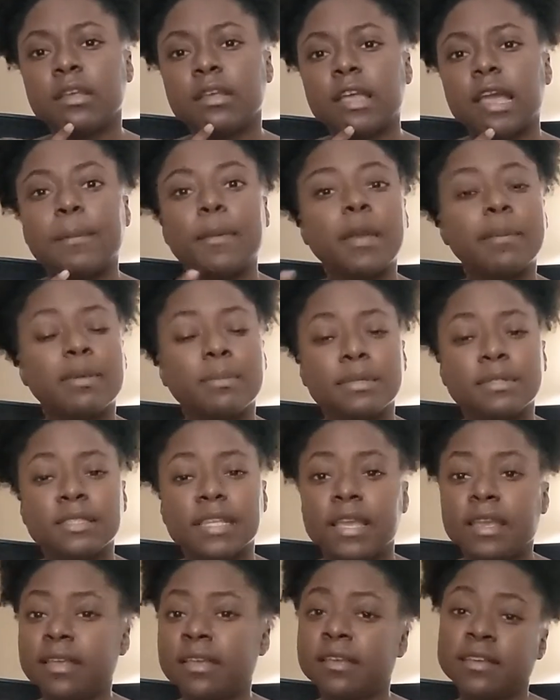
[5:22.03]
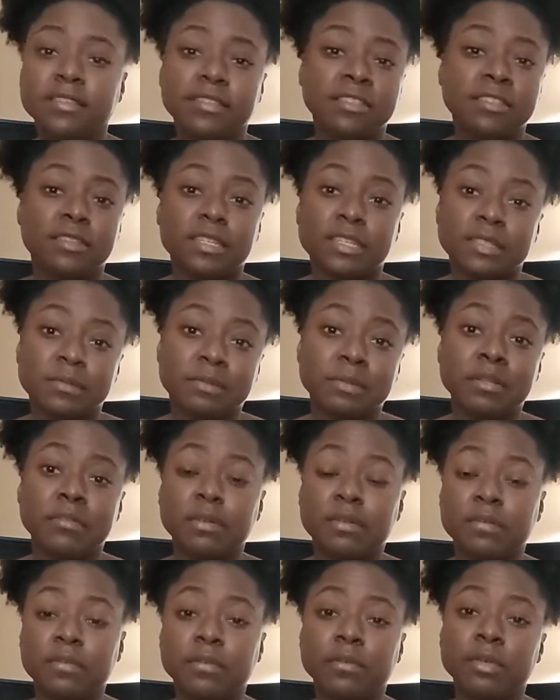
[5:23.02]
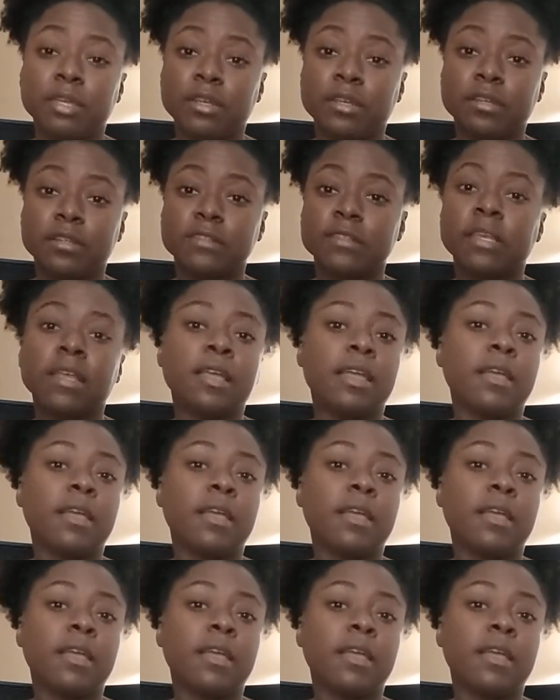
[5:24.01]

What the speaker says: I might be mistaken because it's been a few years.